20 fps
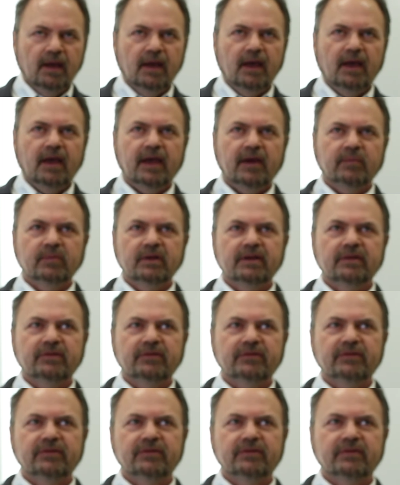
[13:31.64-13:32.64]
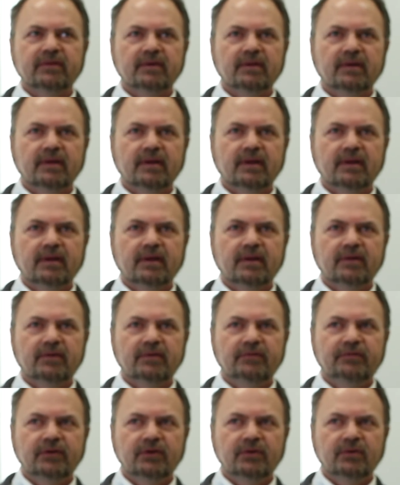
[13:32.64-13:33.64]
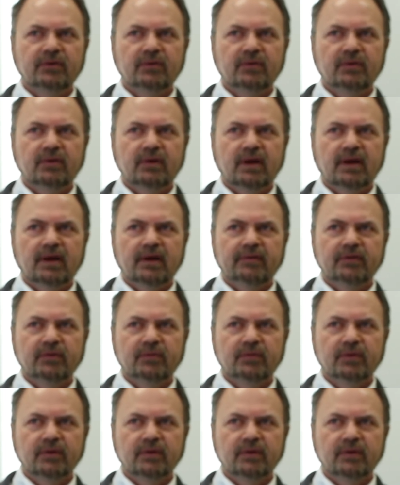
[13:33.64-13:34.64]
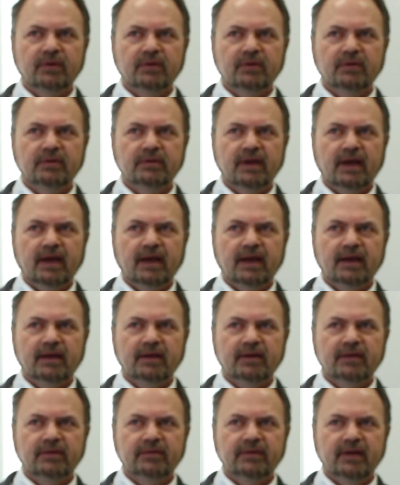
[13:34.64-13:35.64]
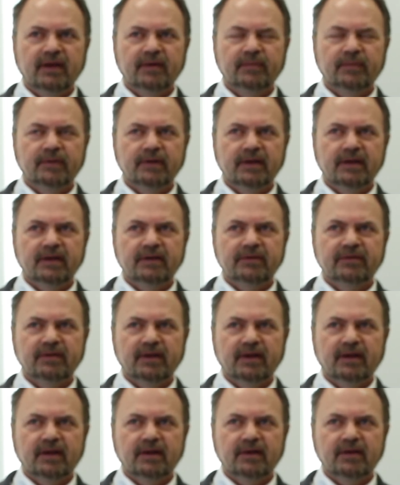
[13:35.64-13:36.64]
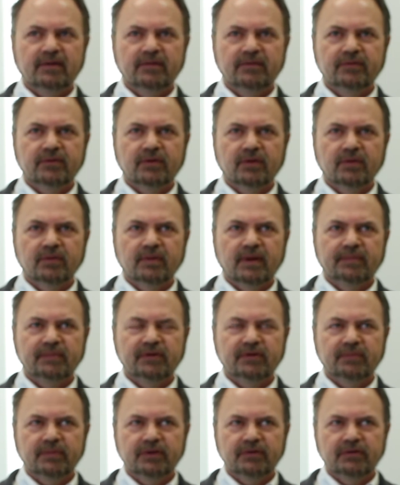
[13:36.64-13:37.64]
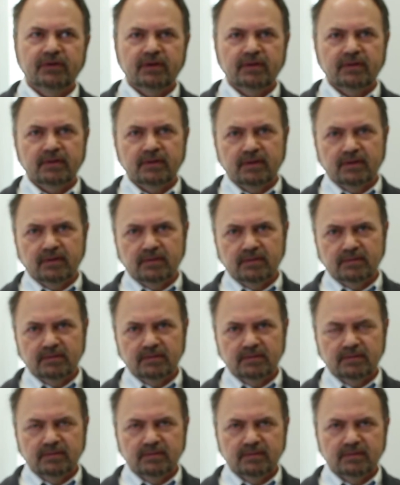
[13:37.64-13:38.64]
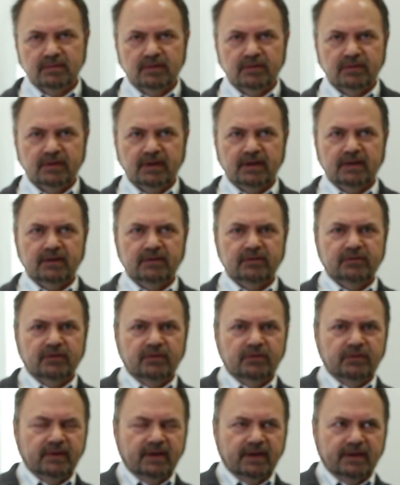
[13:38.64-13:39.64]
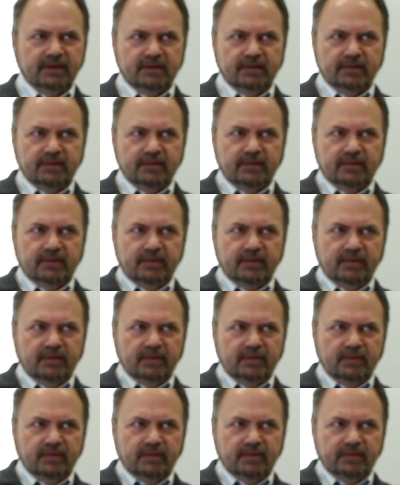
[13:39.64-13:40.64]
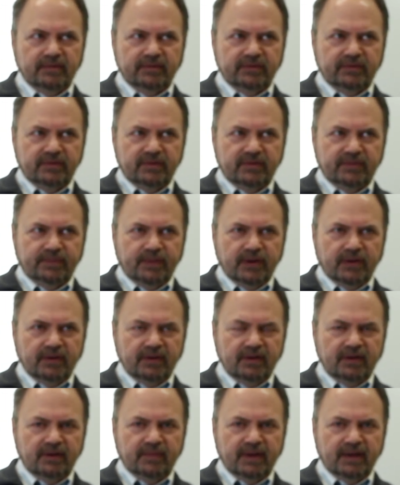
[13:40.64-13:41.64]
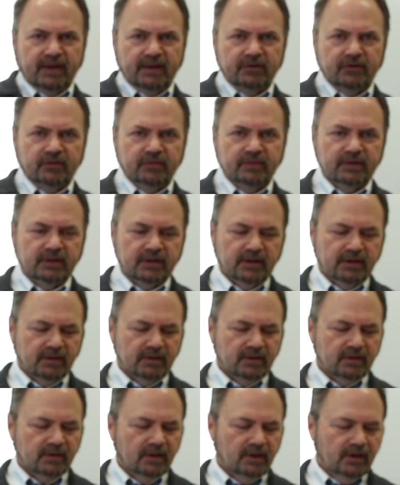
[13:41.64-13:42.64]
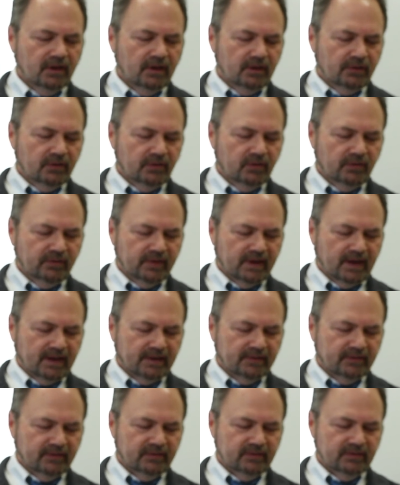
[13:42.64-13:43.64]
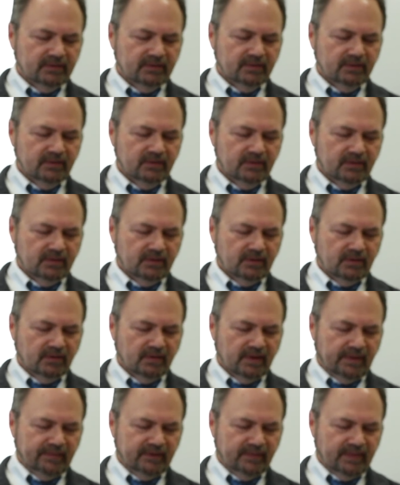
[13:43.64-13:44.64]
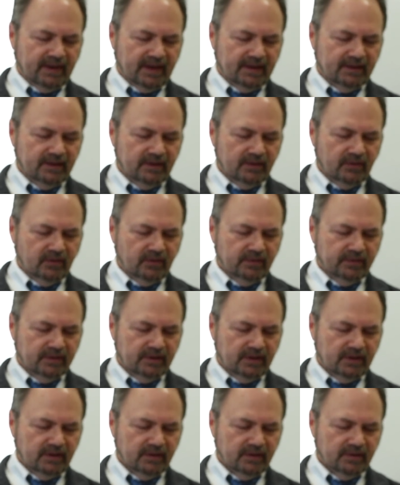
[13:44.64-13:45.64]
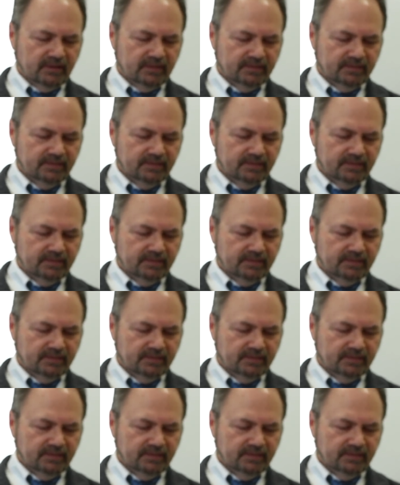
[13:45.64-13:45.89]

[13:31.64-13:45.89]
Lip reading: Hamlet's view of the world as a place of corrupt material. Okay, so you've got spirit and mind over here, you've got corrupt body over here.